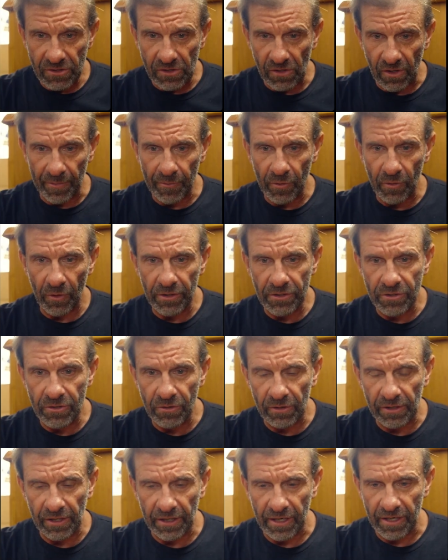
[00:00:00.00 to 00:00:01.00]
So I'm going
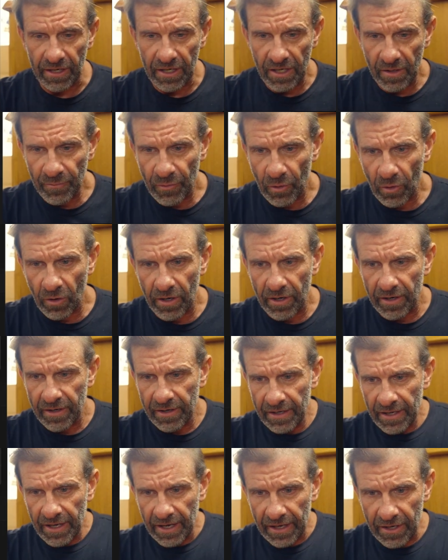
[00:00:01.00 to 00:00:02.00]
to click on import.
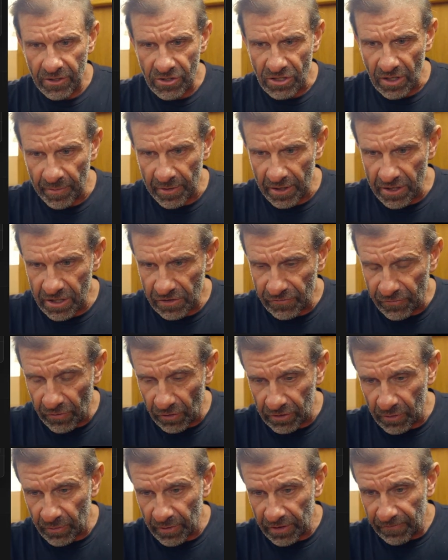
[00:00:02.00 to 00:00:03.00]
I'm gonna jump into this
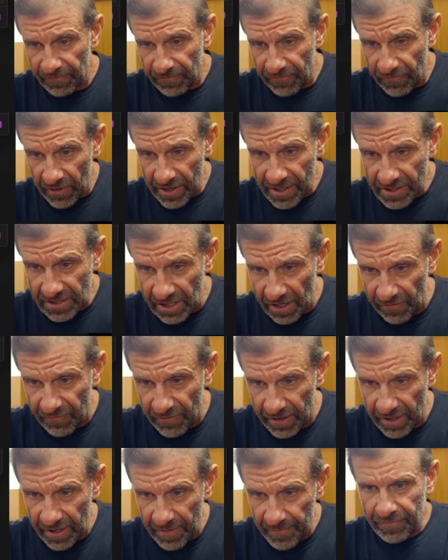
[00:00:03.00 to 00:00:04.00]
folder with free stuff
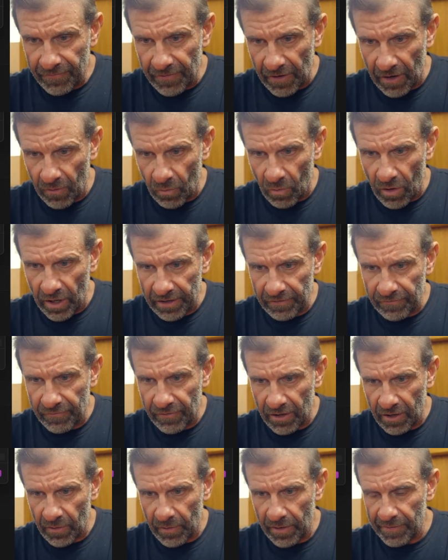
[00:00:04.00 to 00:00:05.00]
in it. Far walking
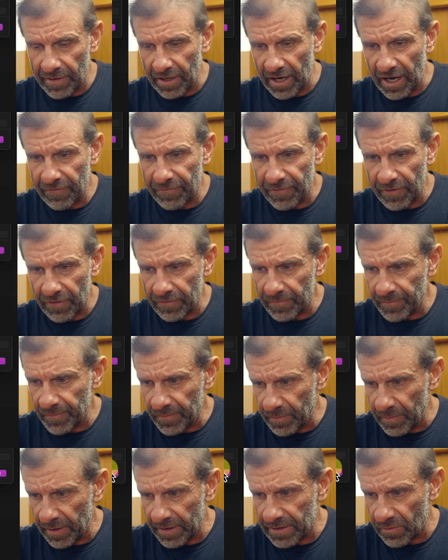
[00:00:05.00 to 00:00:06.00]
far away with the iPhone,
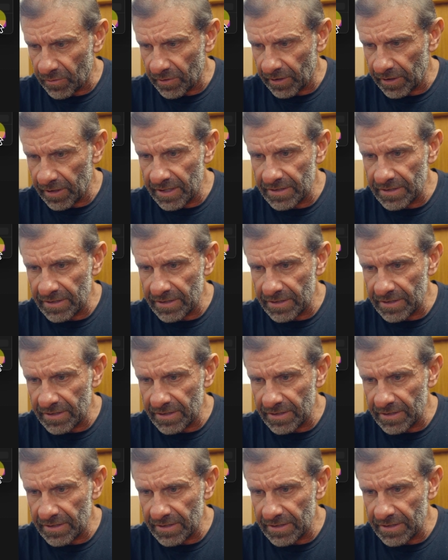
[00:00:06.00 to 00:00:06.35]
makes it really